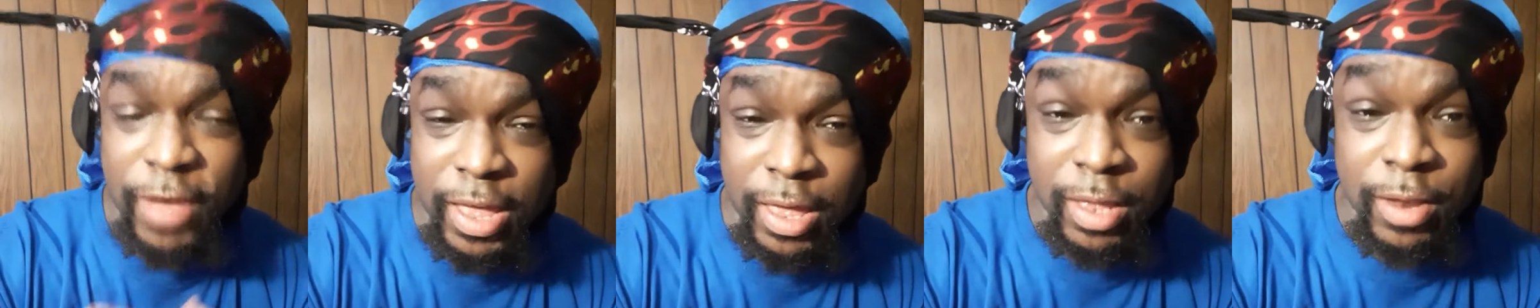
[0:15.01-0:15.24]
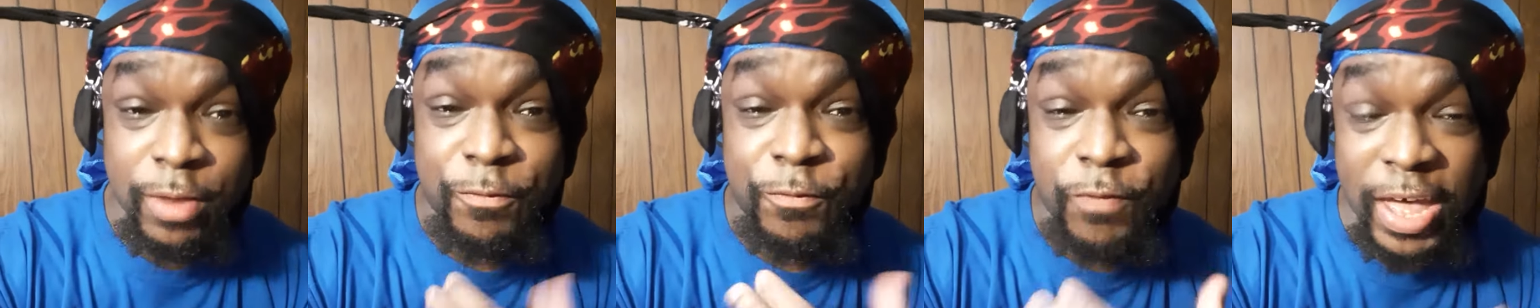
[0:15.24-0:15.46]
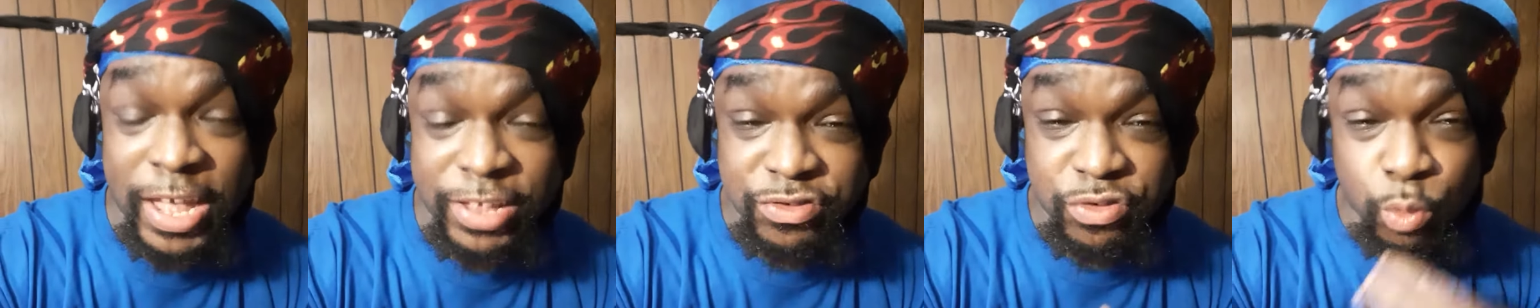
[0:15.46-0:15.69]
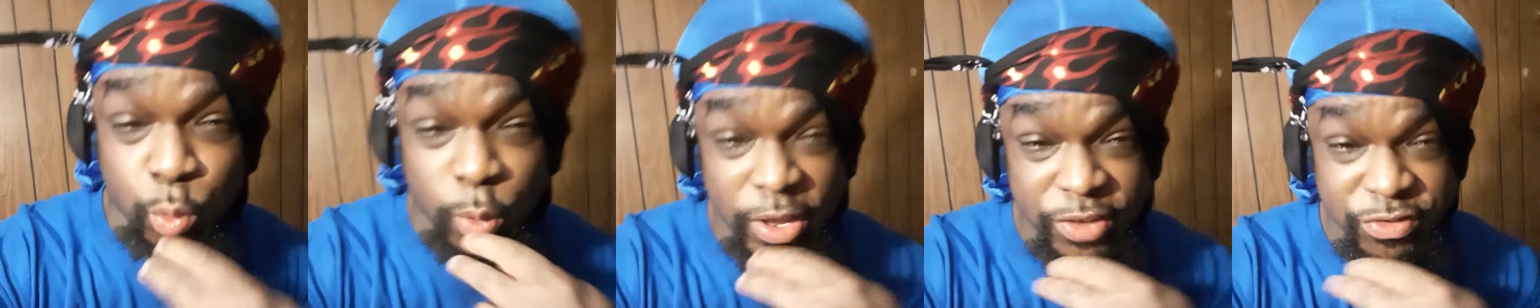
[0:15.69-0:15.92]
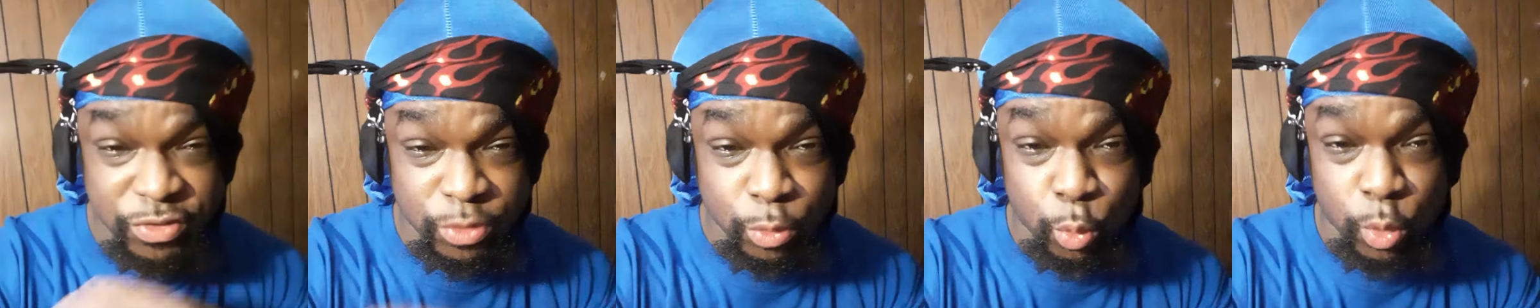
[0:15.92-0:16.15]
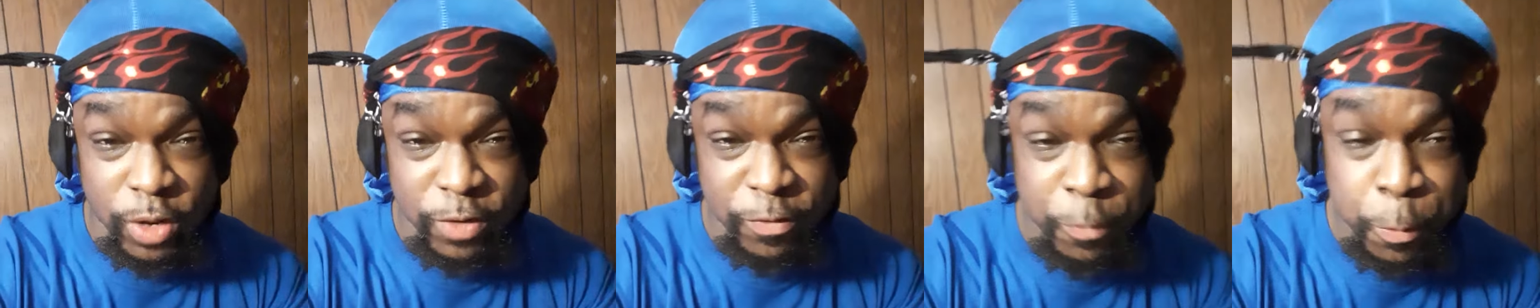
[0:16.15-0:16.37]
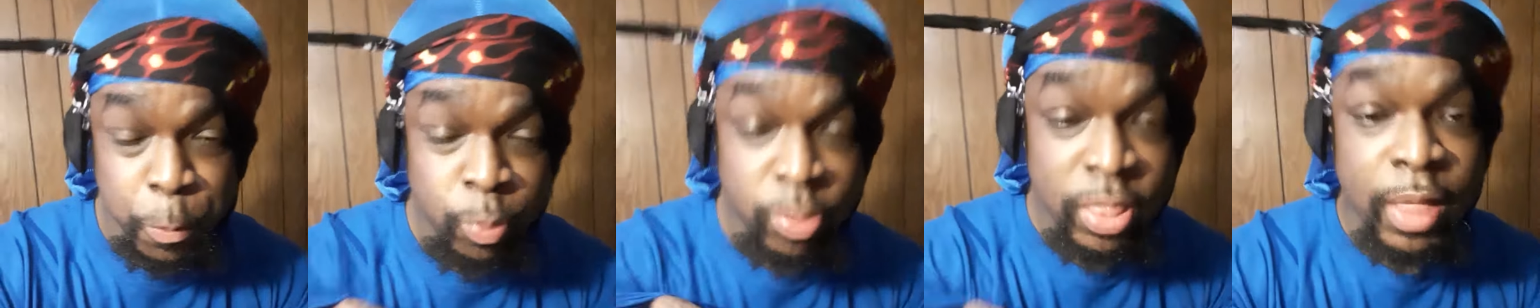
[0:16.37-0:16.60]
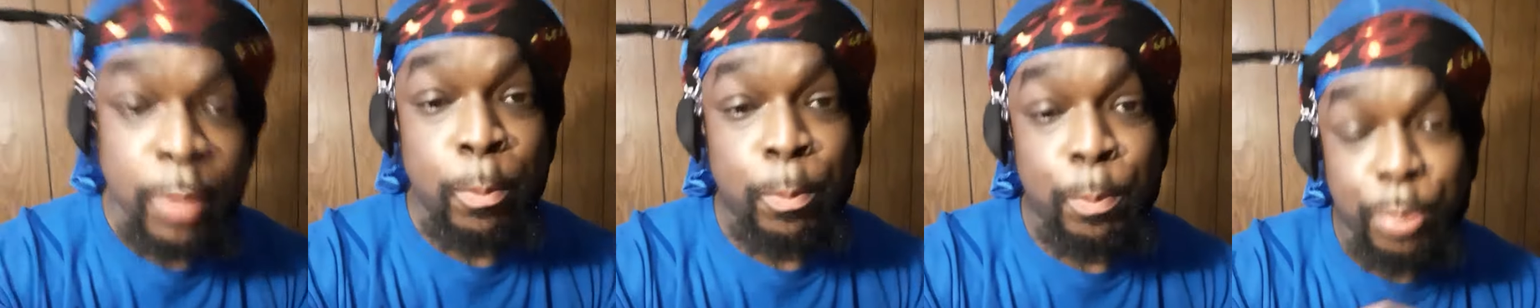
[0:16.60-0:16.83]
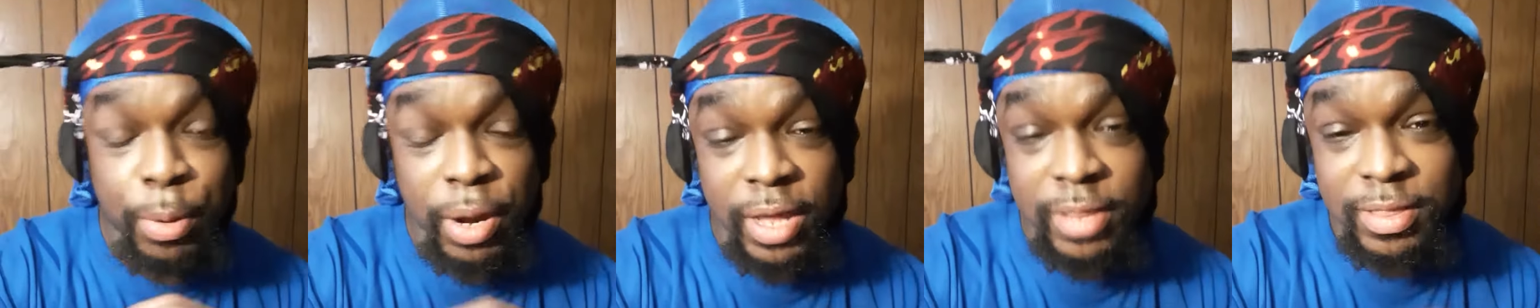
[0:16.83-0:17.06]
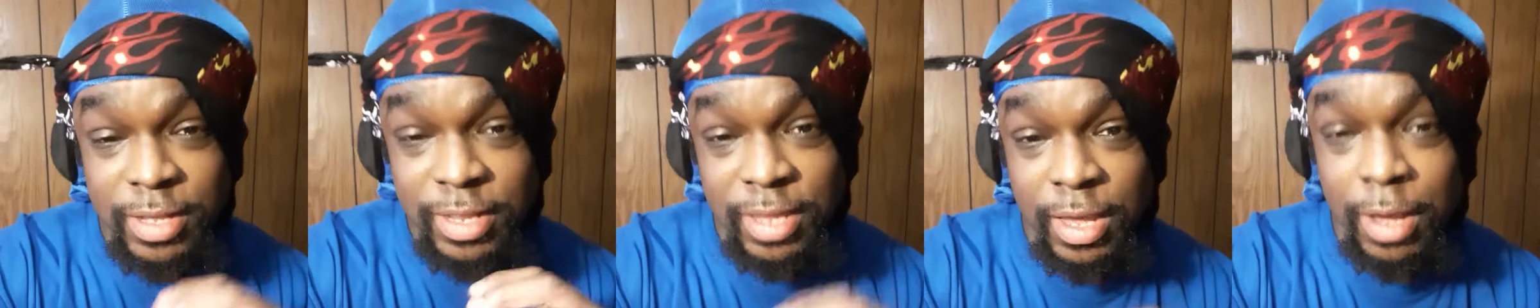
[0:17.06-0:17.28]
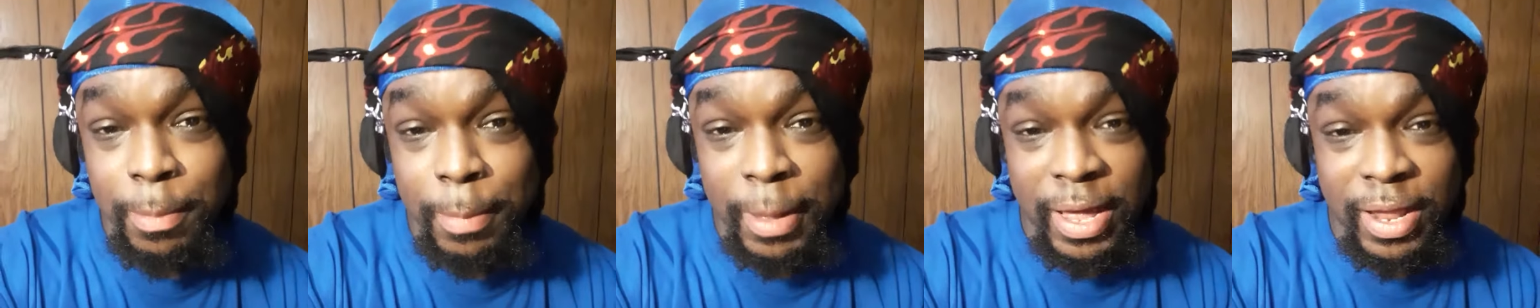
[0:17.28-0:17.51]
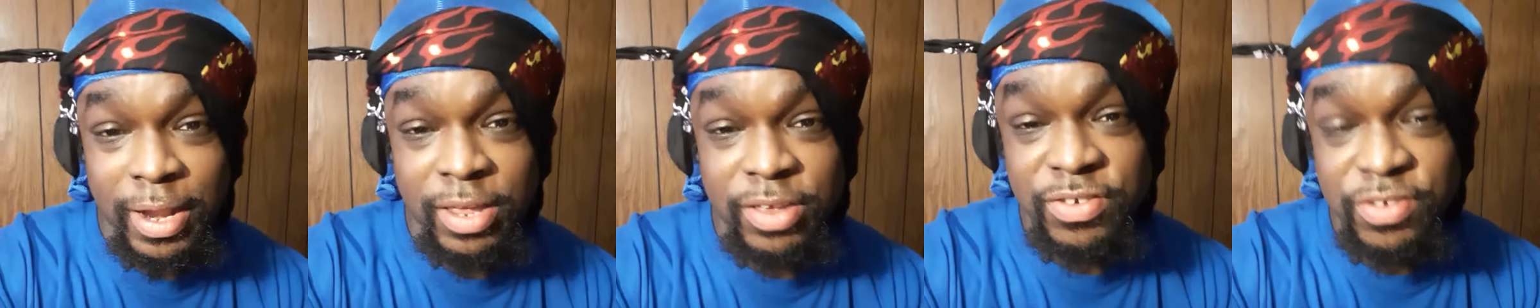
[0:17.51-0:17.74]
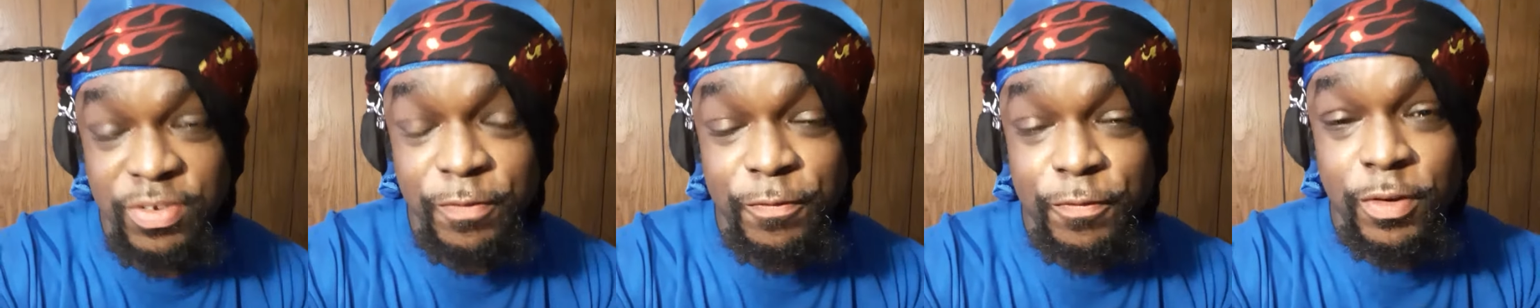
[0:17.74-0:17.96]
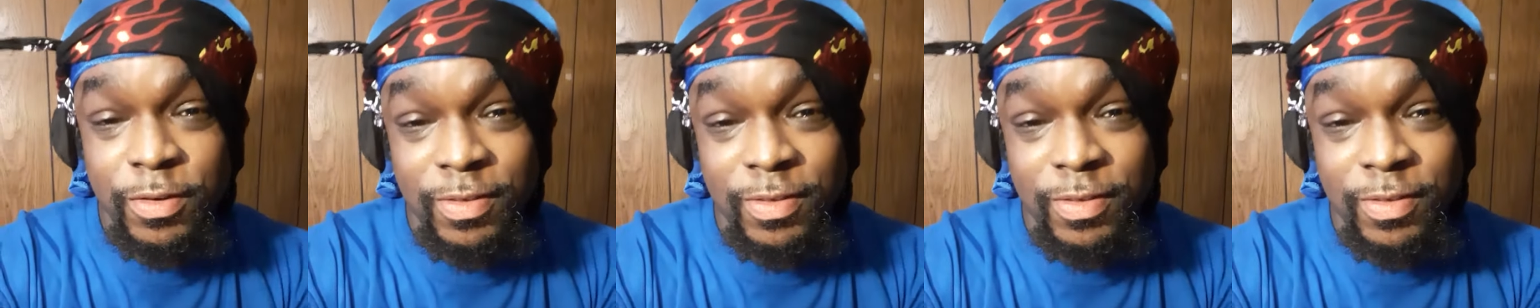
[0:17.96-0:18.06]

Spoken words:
infatuation with. But the thing about it is, she